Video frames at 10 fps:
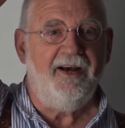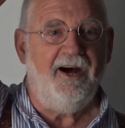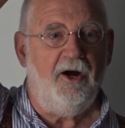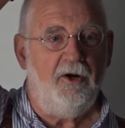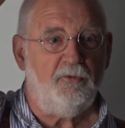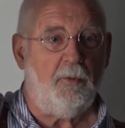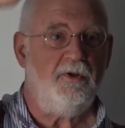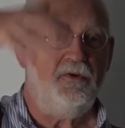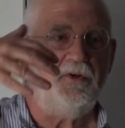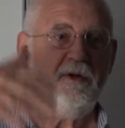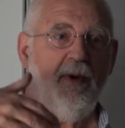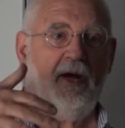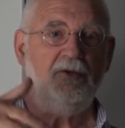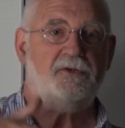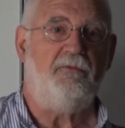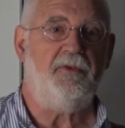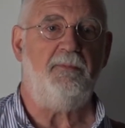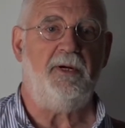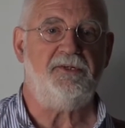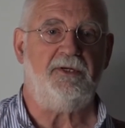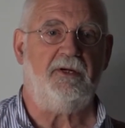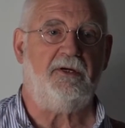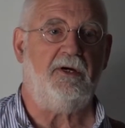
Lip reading: It's one of the demands of the domestic